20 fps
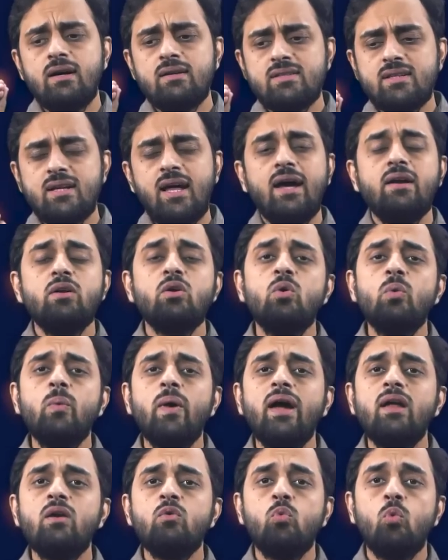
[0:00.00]
a scenario
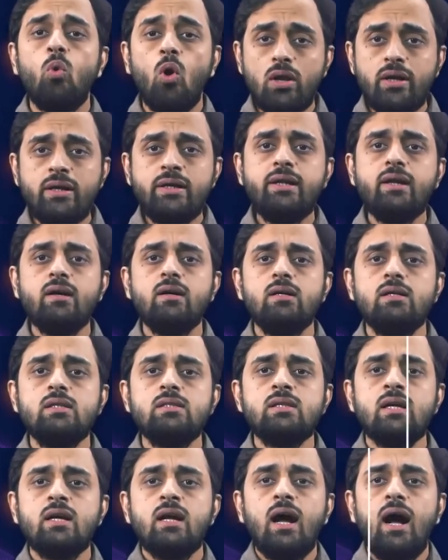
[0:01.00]
where
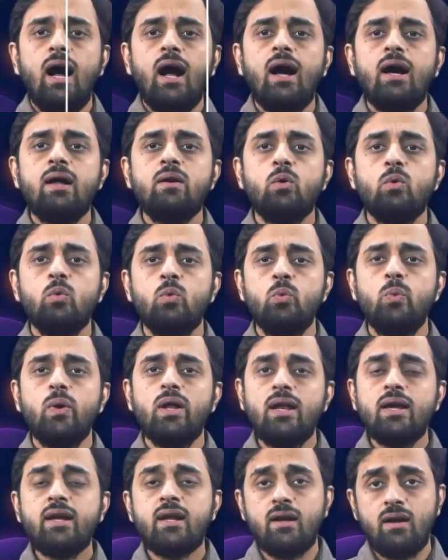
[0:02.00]
volunteers are
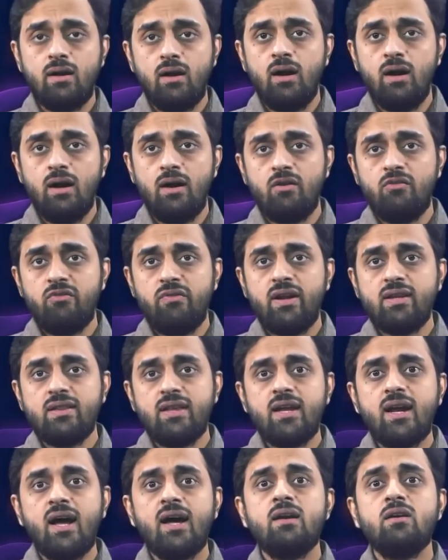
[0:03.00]
willing, uh, where
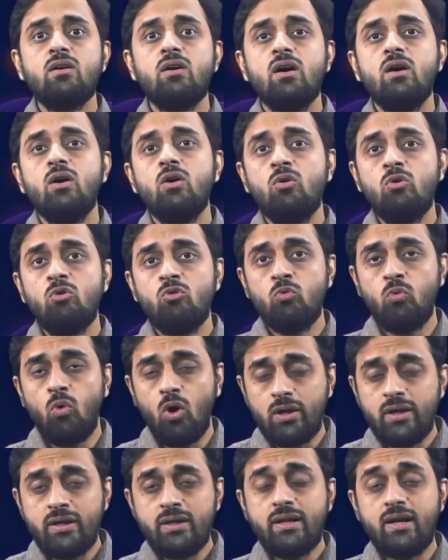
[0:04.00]
there are uh,
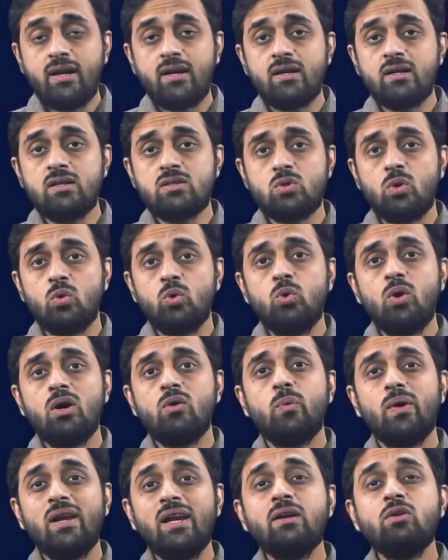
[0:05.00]
volunteers who
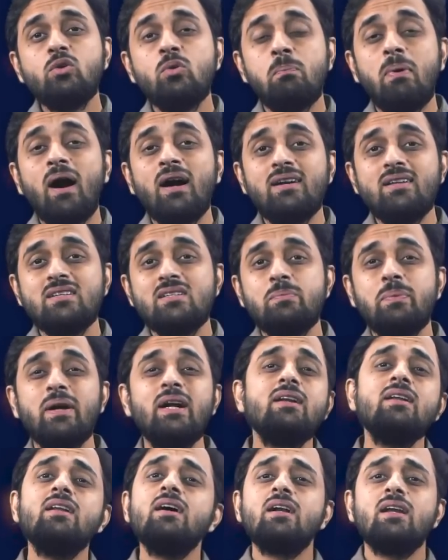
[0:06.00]
are willing to
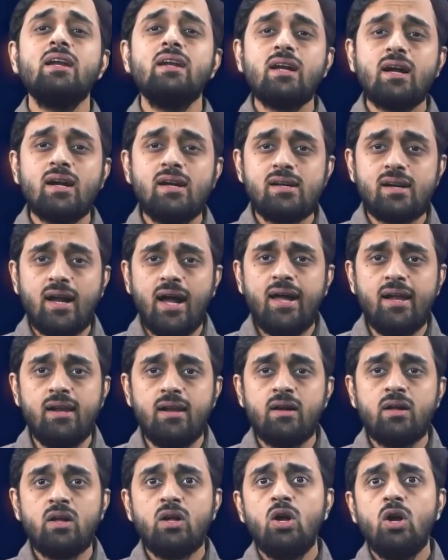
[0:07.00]
participate in a clinical trial
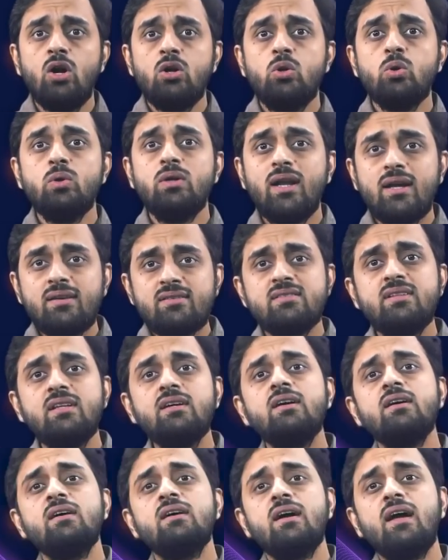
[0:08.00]
to test
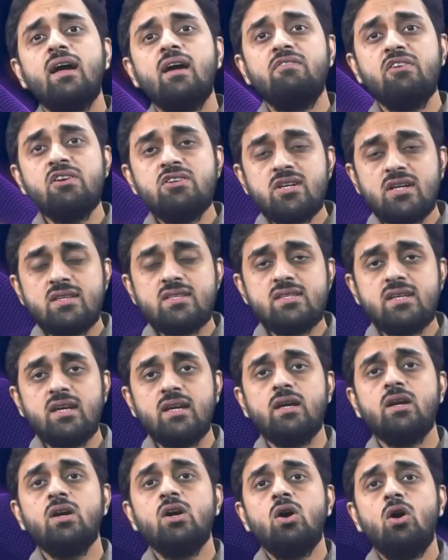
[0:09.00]
the
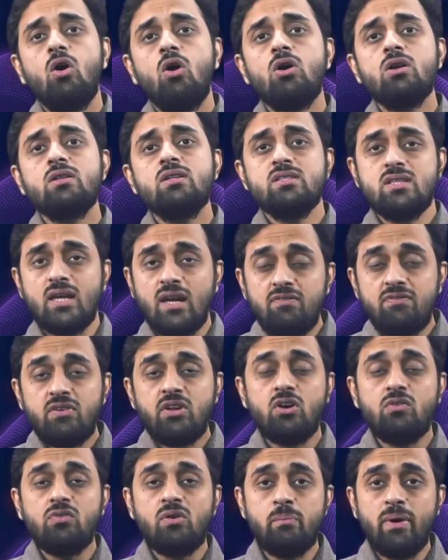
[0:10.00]
efficiency or the
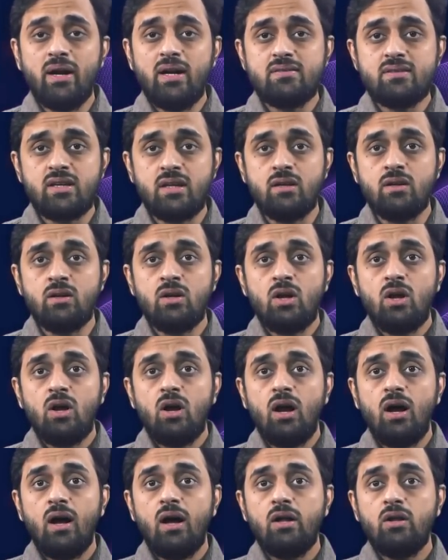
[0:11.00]
safety of a
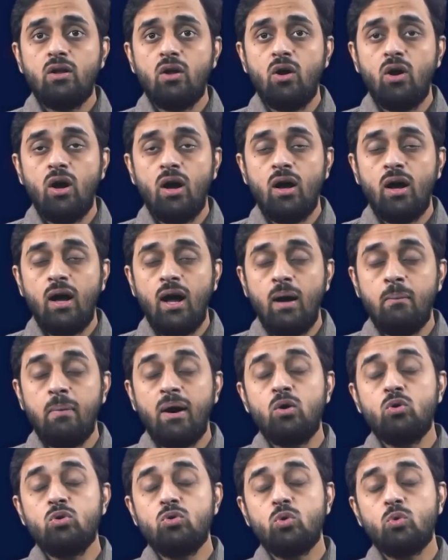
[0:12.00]
medicine uh, uh,
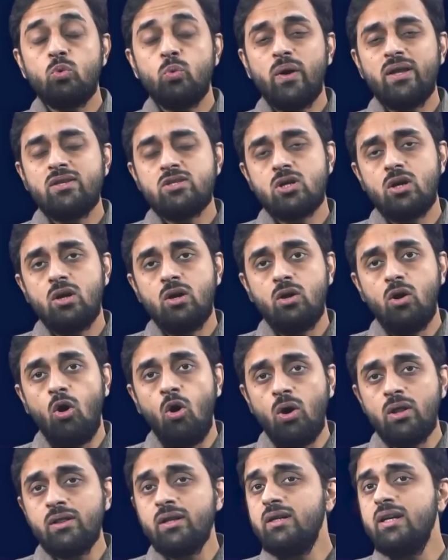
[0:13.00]
about which
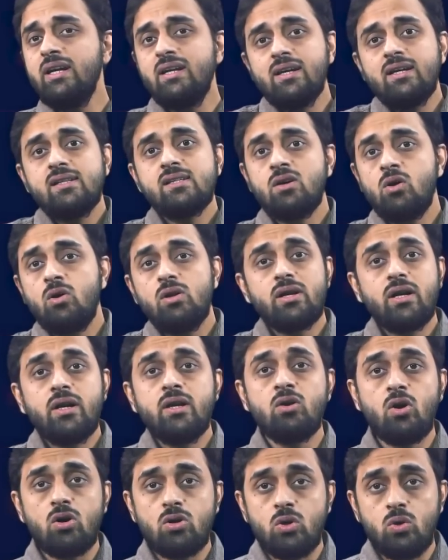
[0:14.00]
all the details are
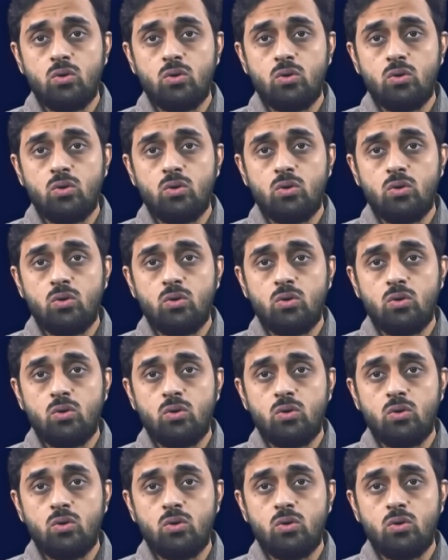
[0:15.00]
already not